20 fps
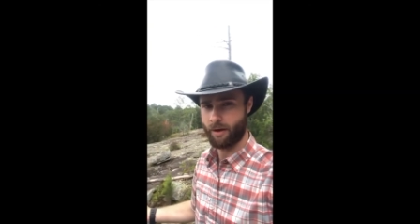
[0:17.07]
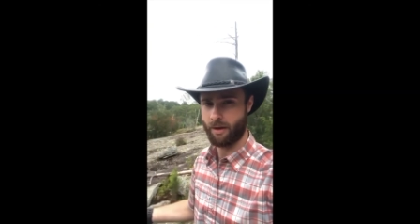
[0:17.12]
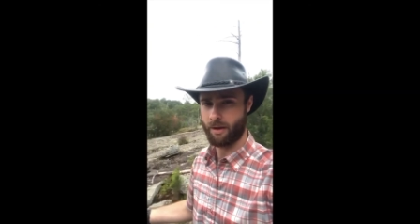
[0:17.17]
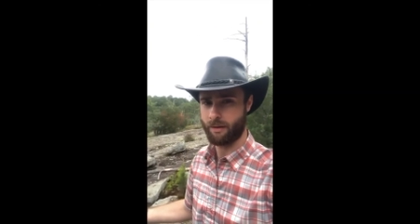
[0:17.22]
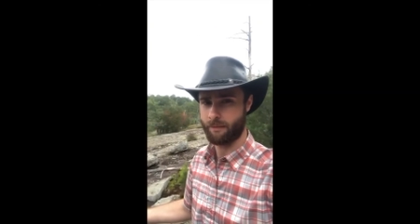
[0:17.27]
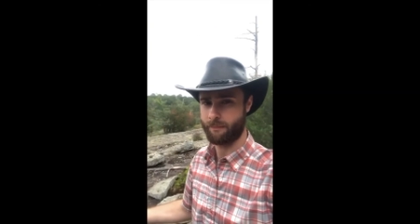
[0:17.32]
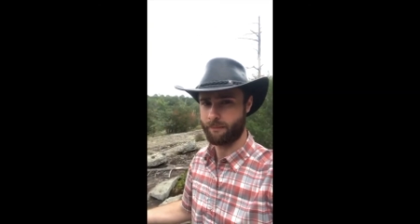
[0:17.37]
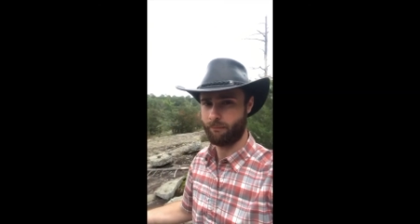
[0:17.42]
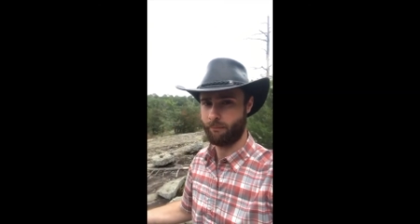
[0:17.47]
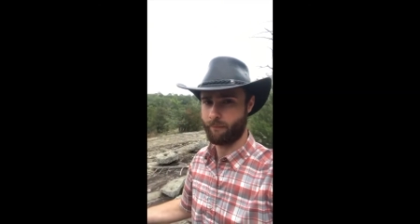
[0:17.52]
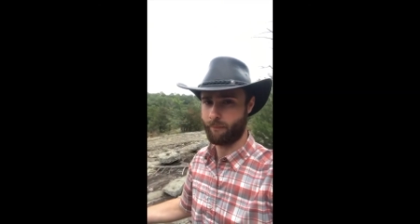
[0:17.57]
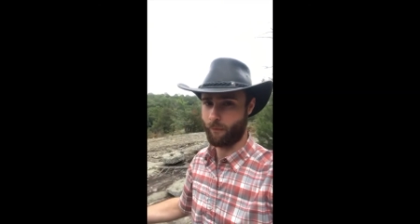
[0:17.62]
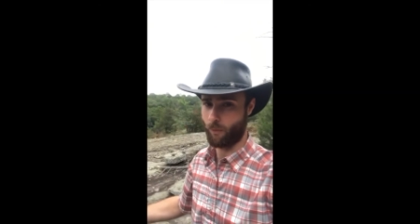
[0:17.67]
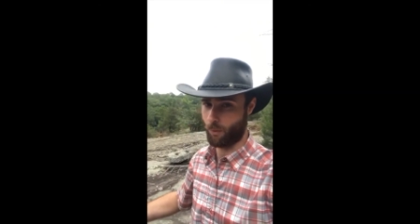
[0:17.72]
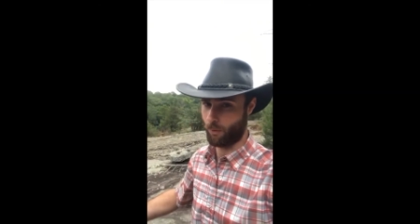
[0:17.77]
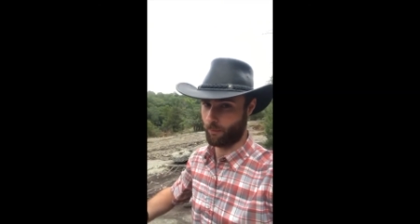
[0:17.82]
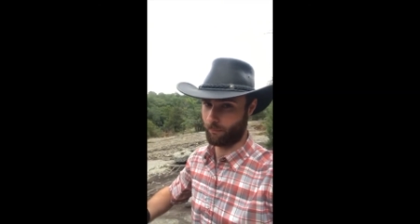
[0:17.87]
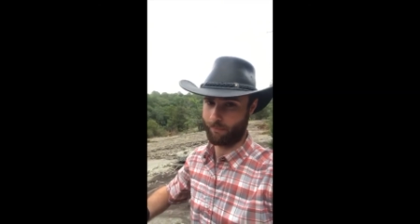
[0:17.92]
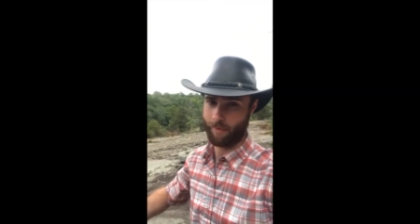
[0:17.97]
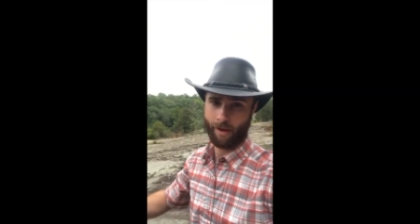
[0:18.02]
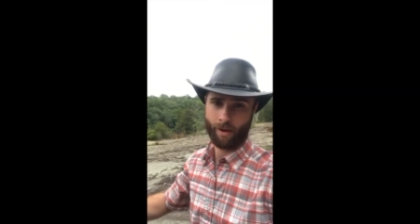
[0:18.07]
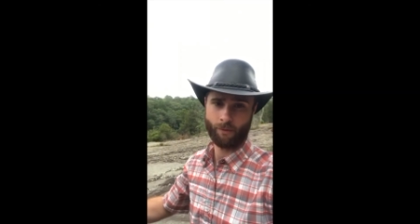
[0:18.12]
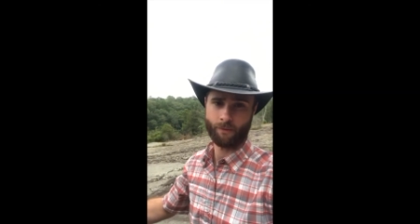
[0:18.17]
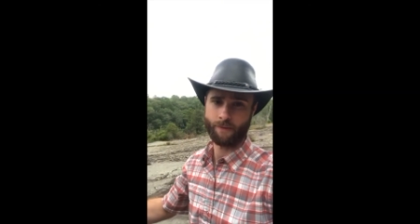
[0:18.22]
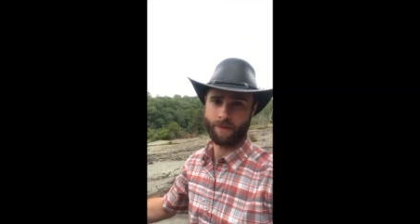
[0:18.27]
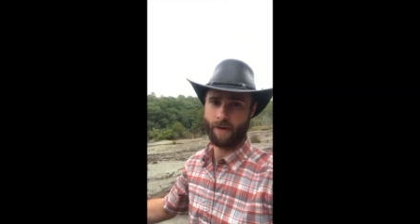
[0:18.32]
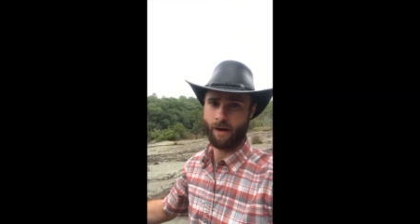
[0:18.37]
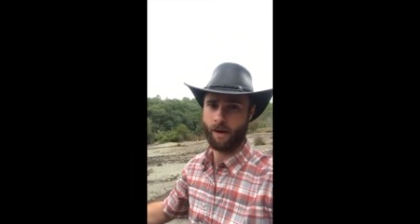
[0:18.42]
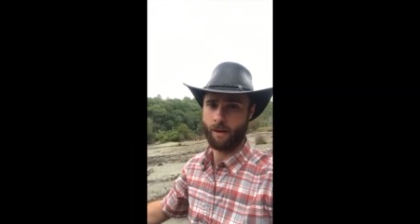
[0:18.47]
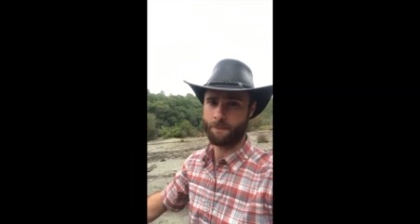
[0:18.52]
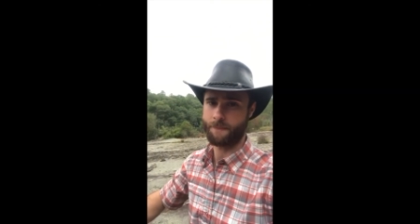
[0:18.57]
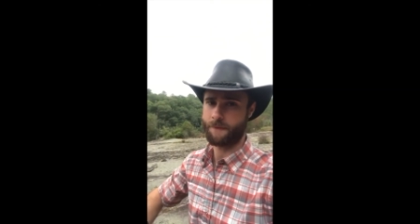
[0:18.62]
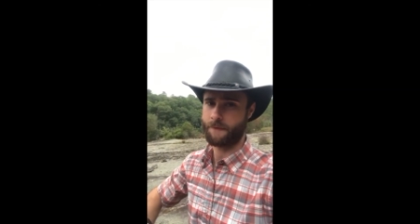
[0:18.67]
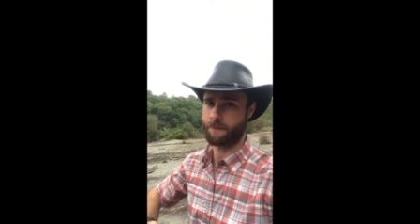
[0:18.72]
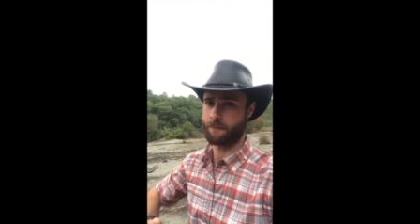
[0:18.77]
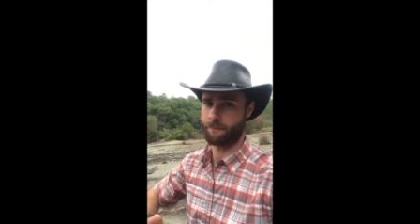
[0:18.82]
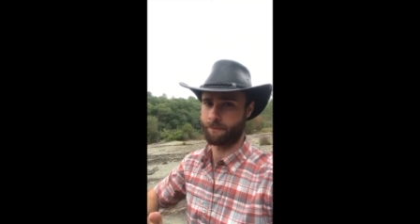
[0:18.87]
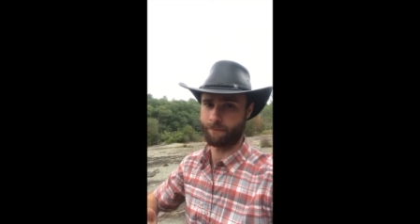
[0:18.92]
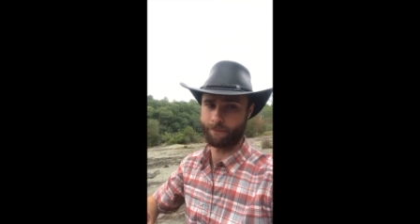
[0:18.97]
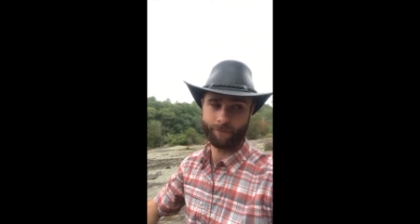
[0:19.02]
it for countertops
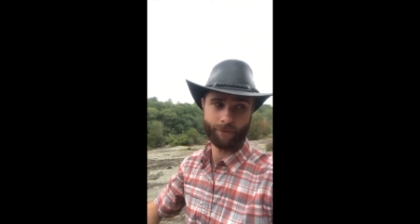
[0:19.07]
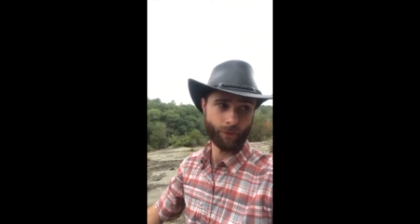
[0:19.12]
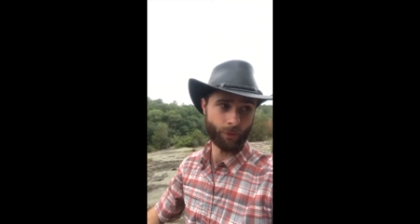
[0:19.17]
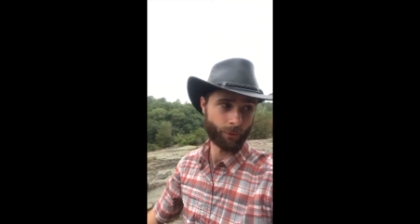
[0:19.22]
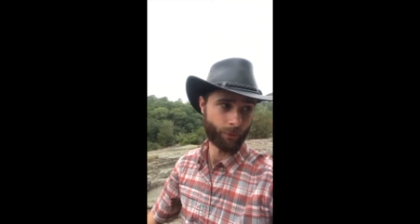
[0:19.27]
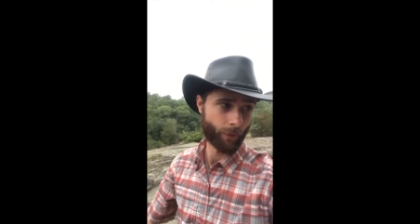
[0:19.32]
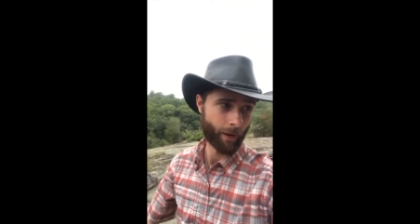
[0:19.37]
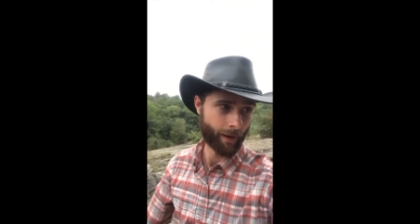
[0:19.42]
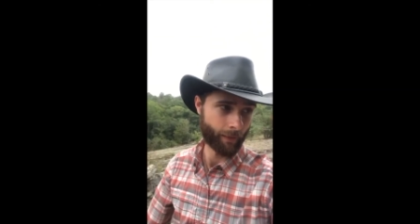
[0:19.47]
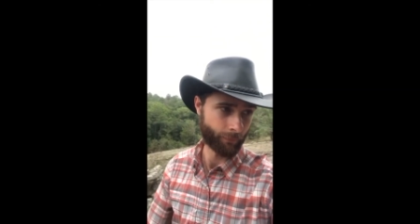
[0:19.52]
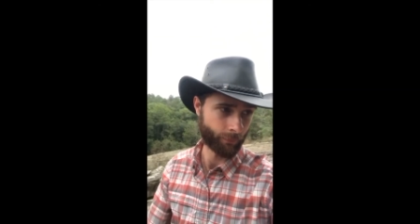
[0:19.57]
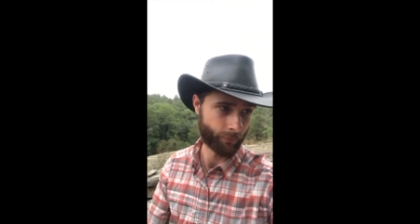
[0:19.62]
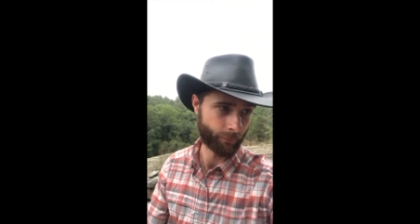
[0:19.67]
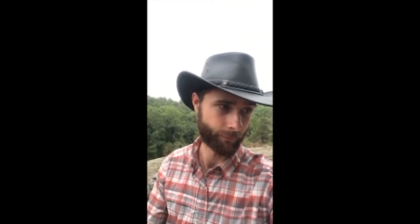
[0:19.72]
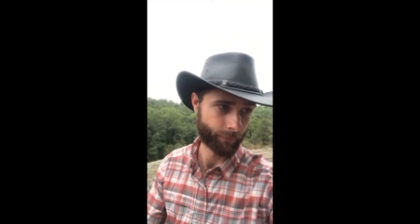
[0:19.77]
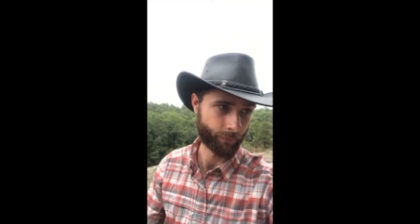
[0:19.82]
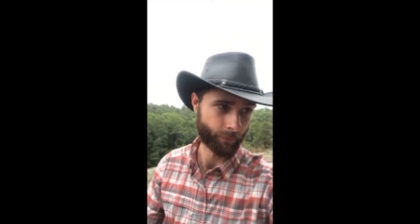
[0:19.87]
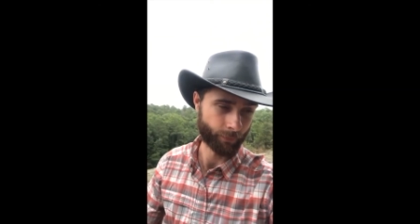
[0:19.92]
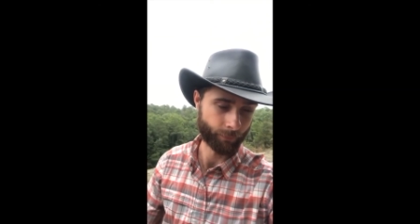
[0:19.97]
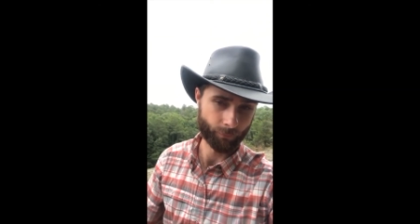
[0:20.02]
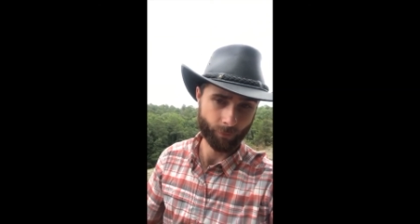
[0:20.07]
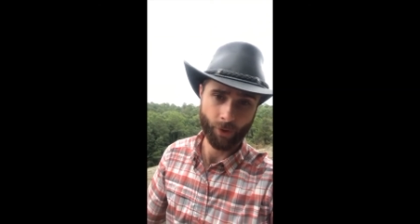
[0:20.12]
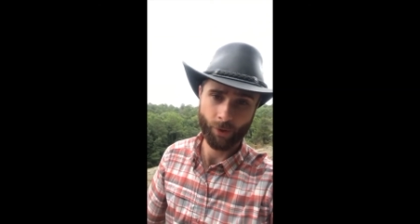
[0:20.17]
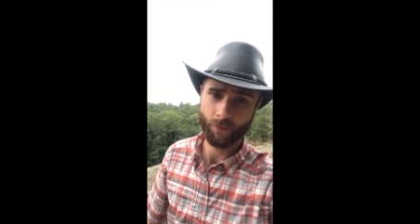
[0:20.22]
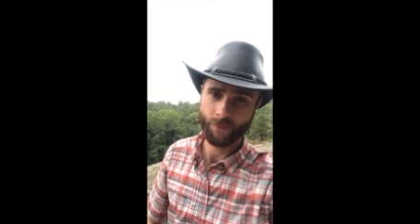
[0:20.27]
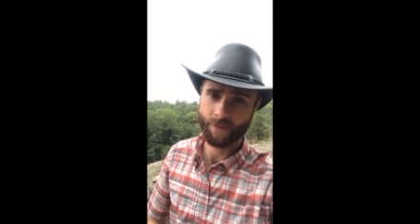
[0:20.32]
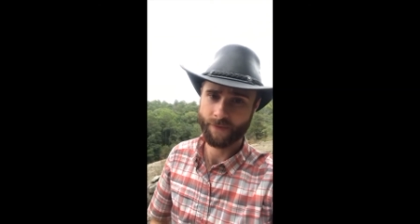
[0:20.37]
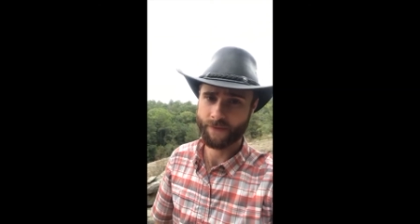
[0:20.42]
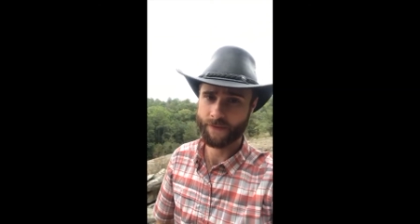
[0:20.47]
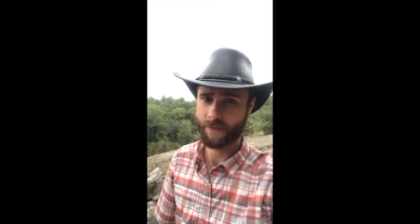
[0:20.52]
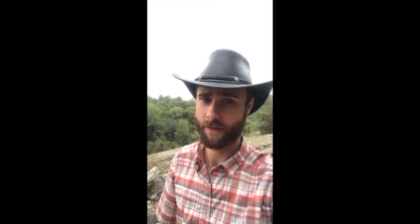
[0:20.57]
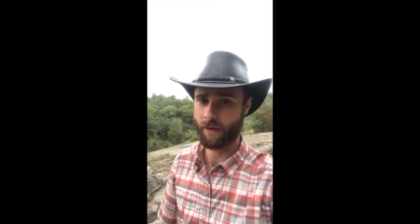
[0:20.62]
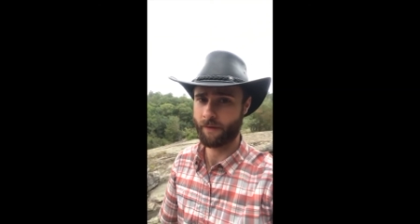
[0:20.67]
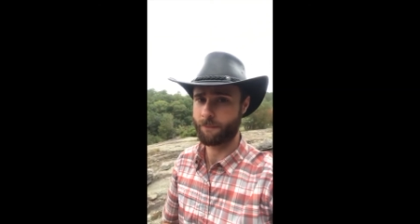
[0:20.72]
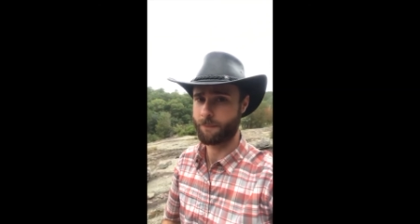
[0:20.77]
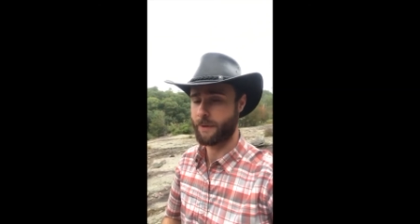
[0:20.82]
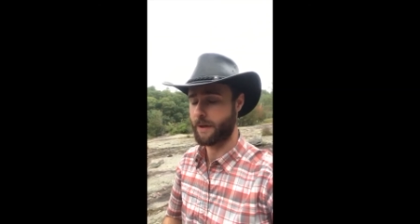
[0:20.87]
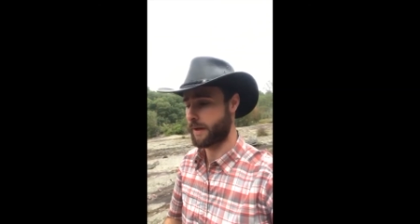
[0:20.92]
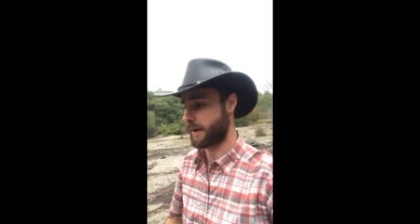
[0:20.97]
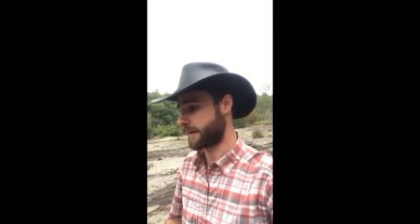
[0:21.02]
and for gravel, for roads and
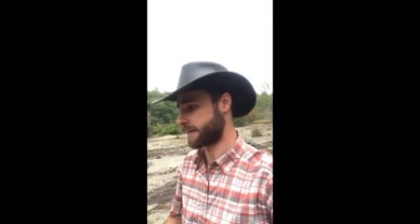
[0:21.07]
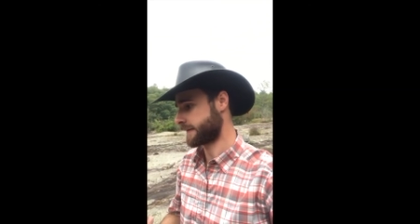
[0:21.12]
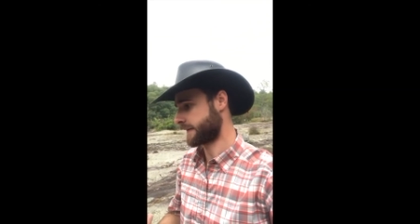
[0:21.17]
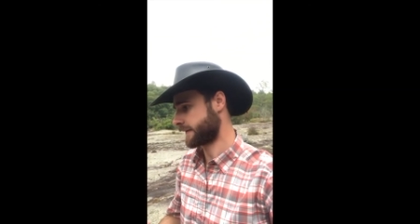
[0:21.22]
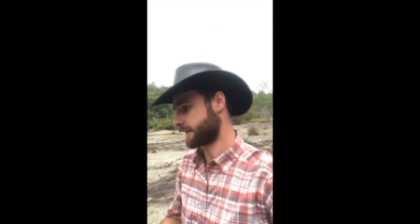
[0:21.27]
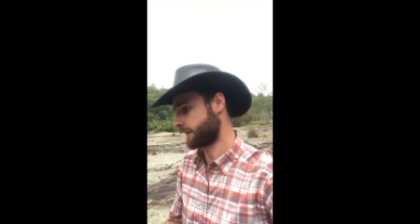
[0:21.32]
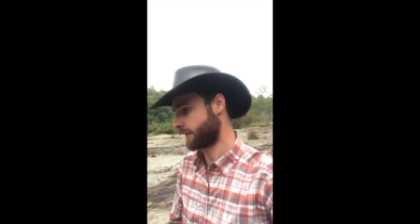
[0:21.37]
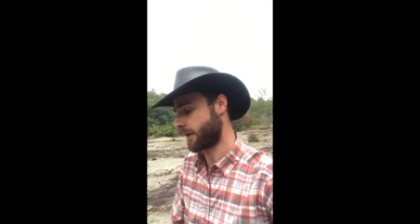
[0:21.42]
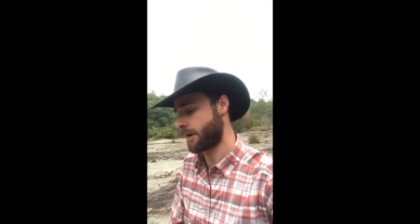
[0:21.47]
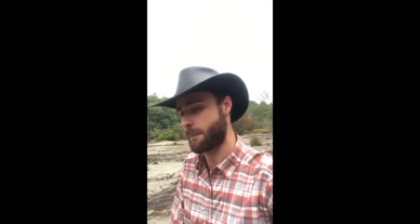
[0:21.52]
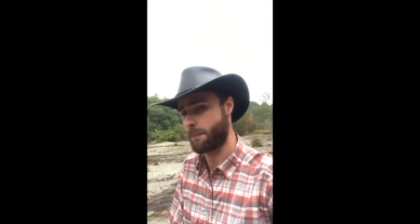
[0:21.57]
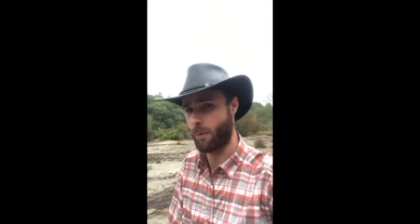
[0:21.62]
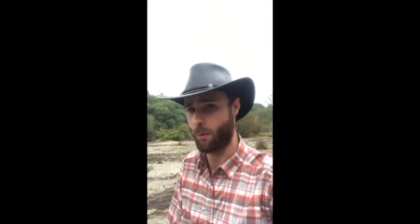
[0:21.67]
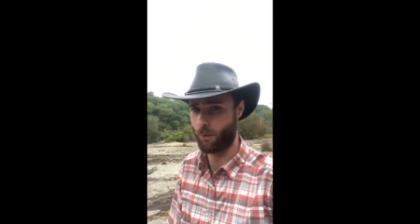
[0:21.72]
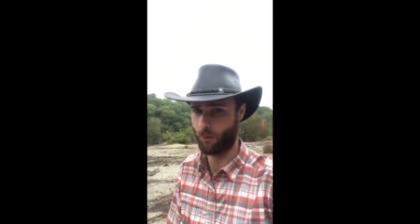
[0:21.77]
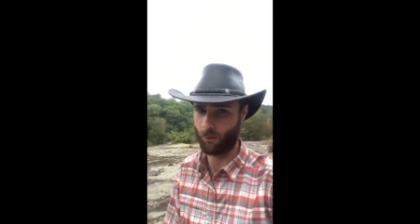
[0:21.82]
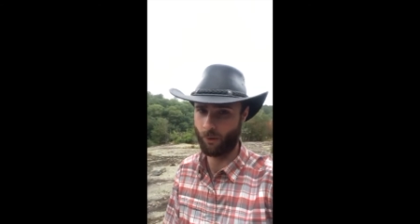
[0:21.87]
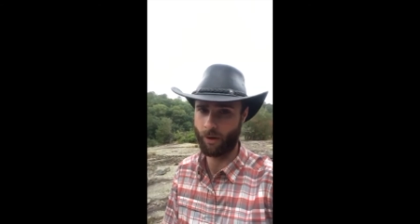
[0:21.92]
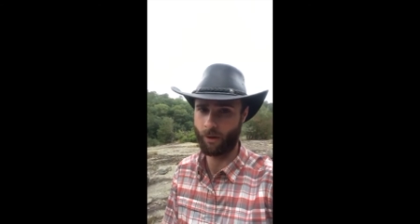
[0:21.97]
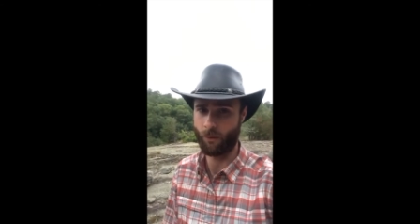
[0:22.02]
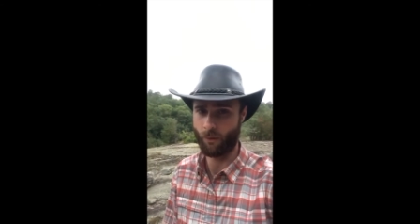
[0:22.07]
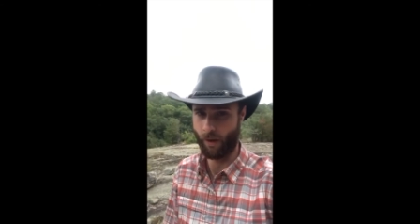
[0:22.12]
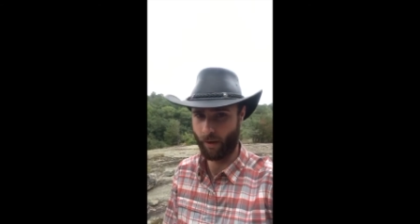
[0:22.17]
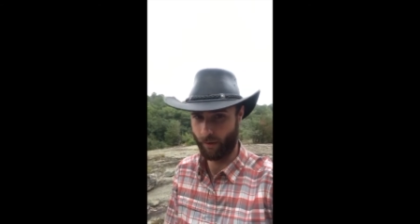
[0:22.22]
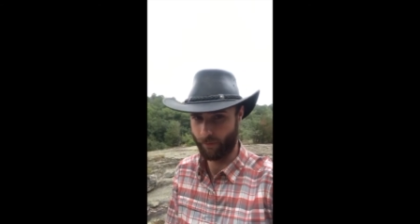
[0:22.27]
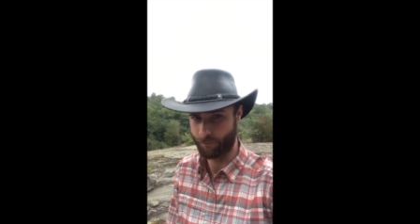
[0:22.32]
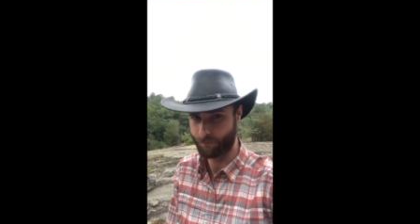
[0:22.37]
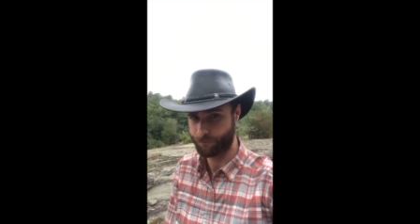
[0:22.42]
stuff, because it's a very poor grade granite.